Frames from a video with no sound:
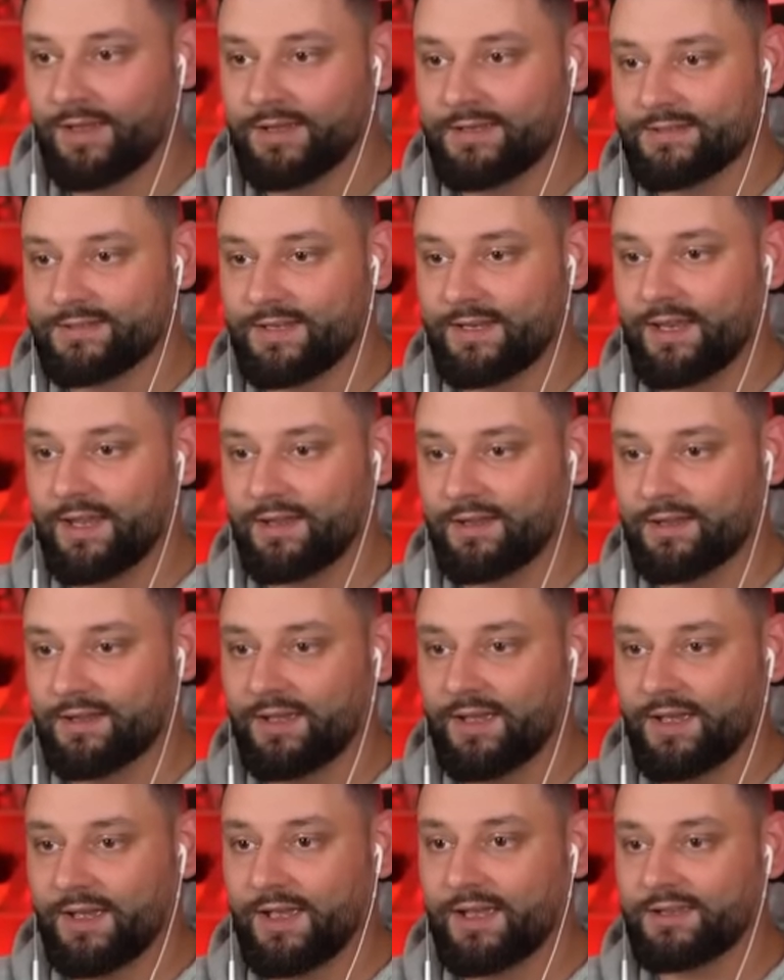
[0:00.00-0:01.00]
Seniac
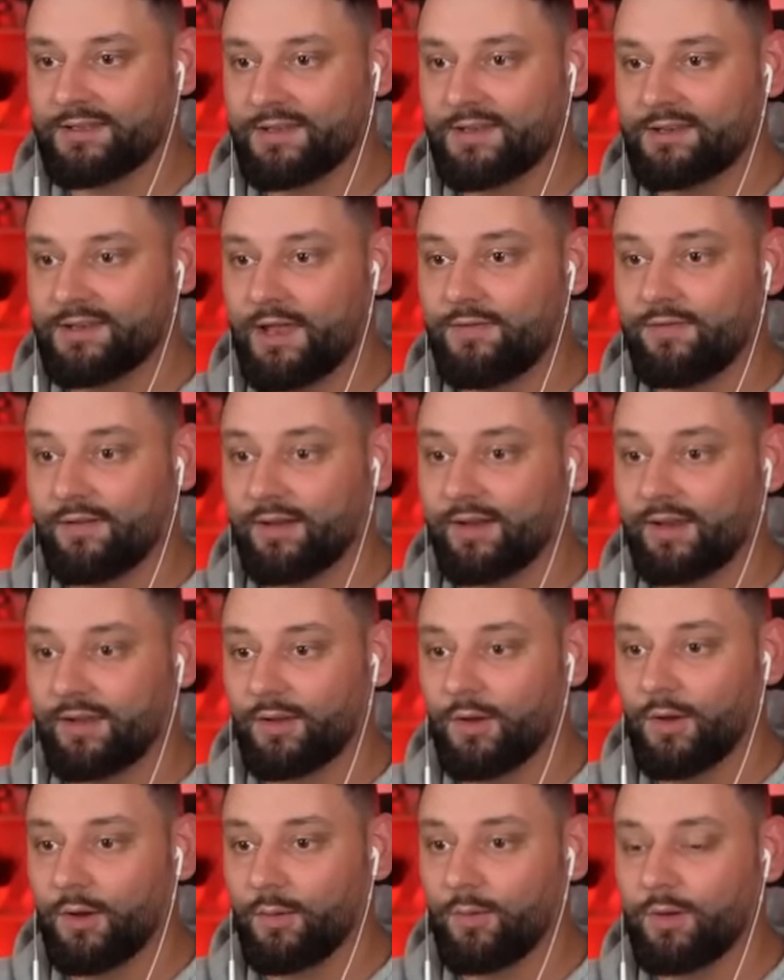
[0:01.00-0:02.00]
has definitely
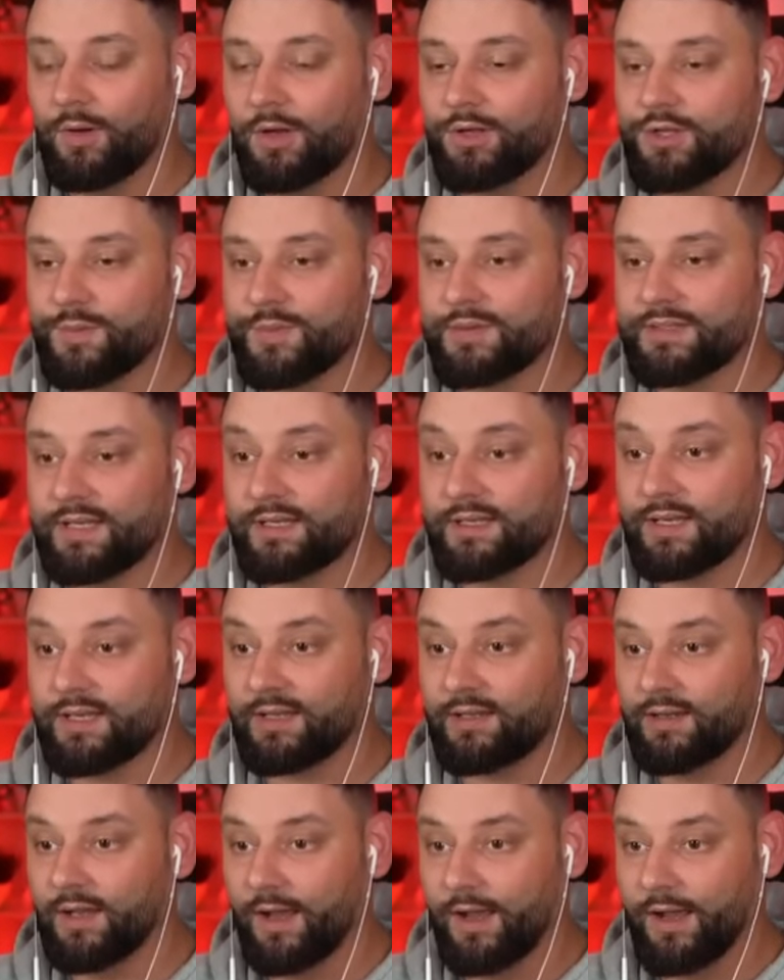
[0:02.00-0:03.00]
100%
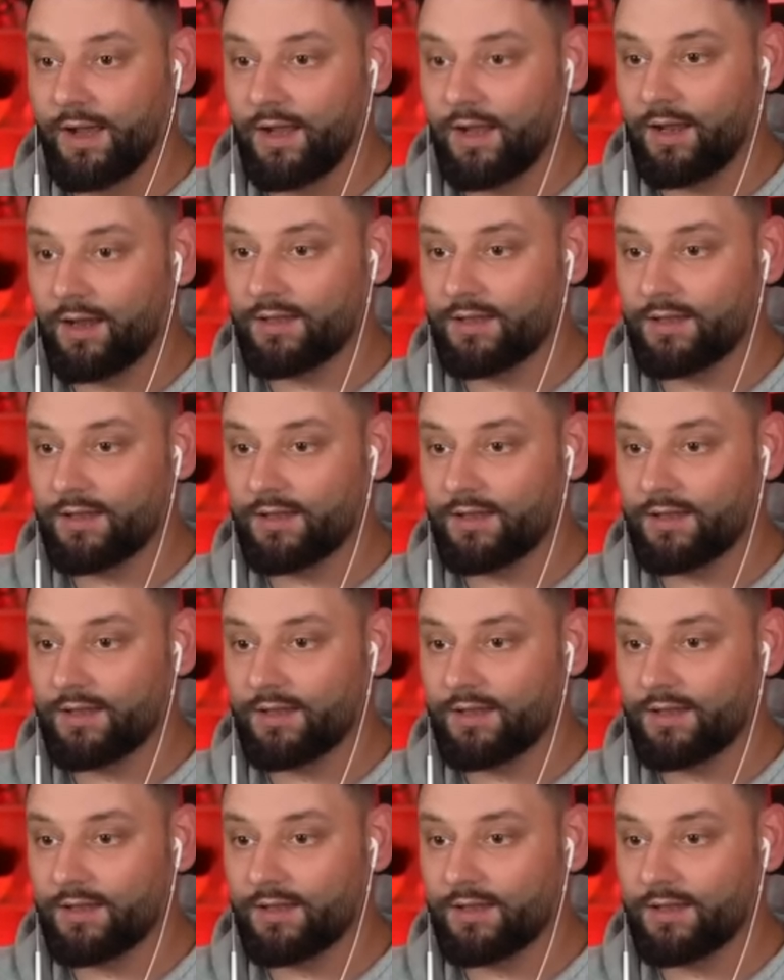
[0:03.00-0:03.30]
uh,